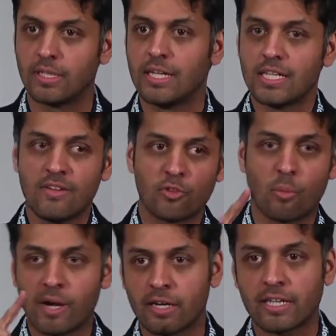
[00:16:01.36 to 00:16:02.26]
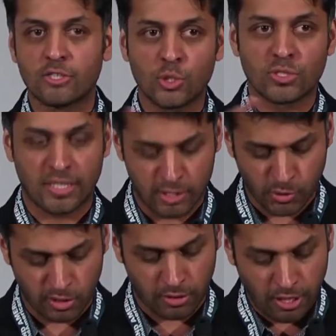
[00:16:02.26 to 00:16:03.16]
even though American Jews and
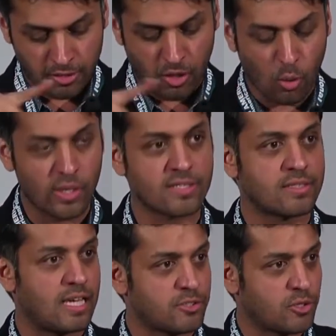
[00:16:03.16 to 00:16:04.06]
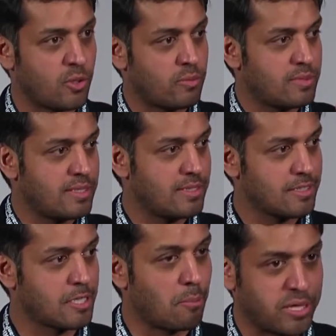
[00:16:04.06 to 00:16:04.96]
Israel are not always, as you know,
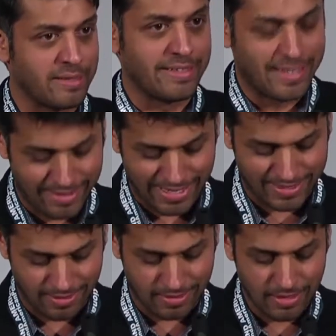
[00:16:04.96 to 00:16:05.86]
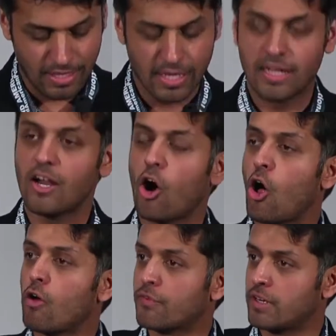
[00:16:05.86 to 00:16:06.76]
completely connected.
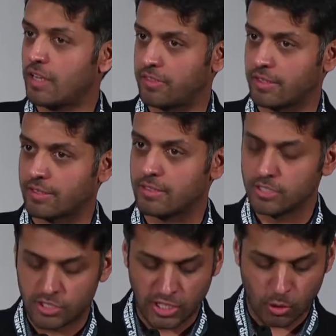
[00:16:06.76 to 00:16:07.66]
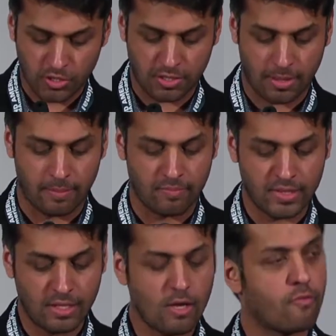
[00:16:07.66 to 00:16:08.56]
All for nothing, zero sum,
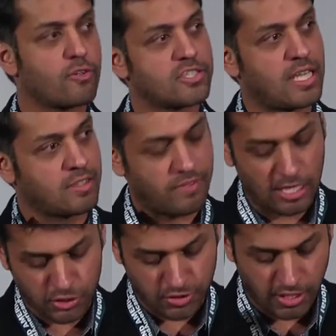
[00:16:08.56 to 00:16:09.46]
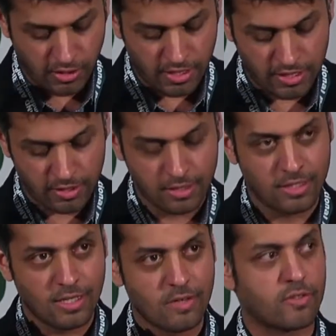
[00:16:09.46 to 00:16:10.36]
for sake of national security,
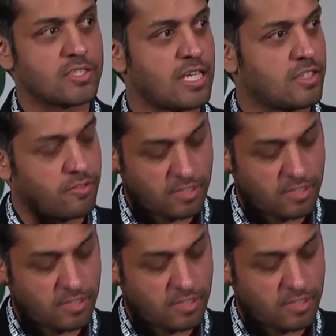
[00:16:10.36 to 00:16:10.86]
for sake of